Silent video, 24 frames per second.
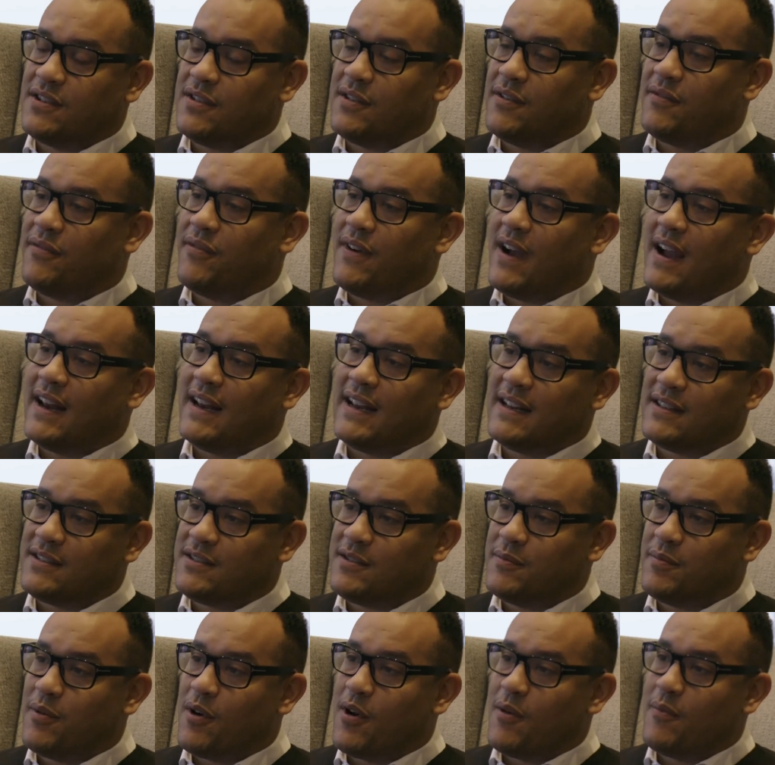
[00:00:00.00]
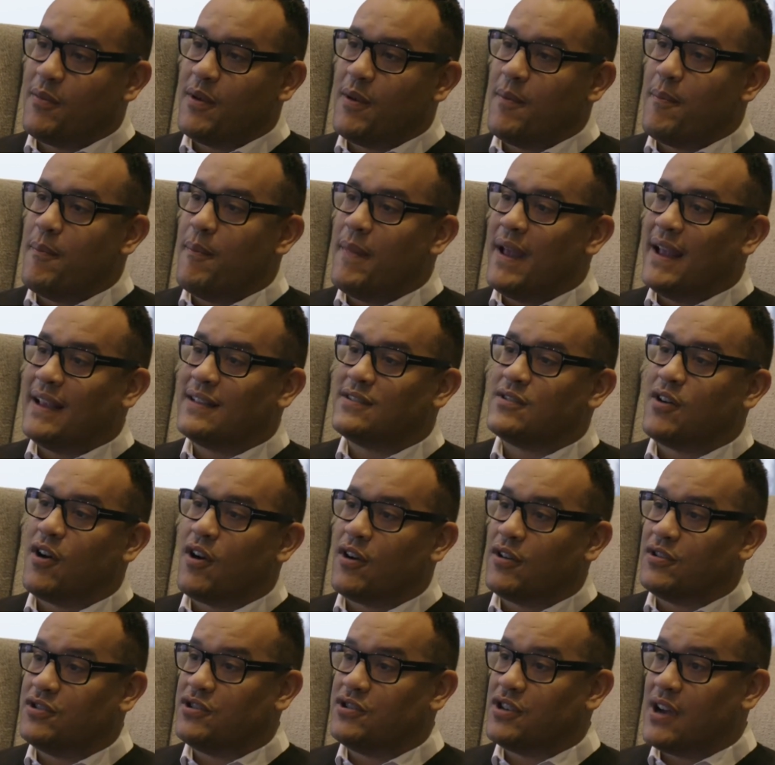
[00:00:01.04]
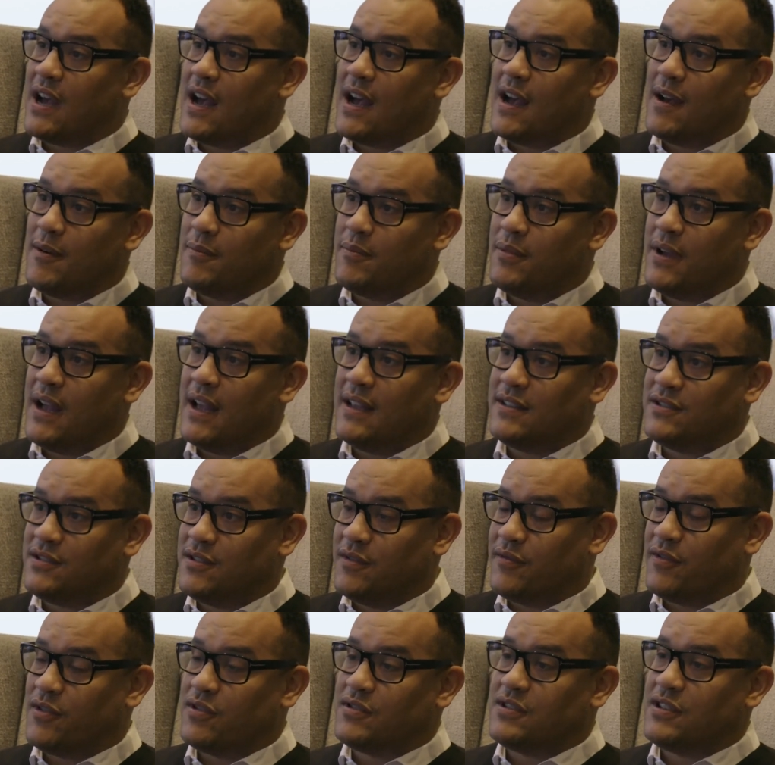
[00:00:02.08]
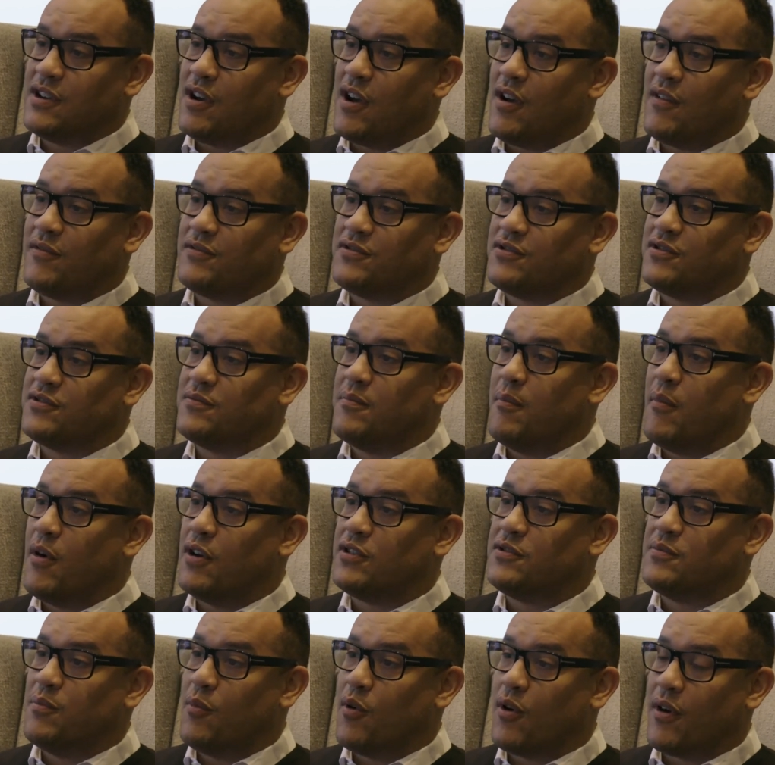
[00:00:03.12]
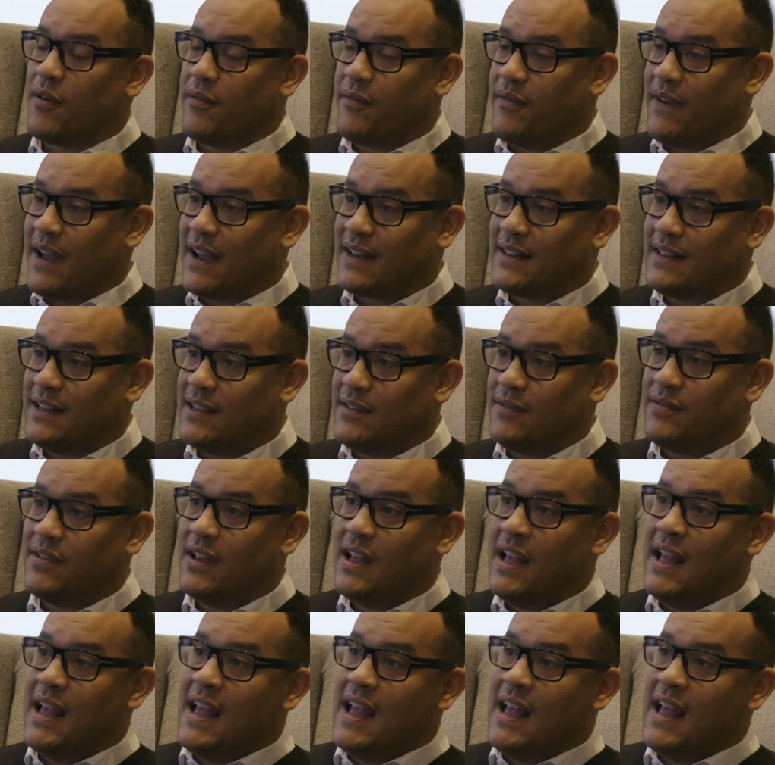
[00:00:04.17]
to the finance department makes our job as diversity officers much more effective.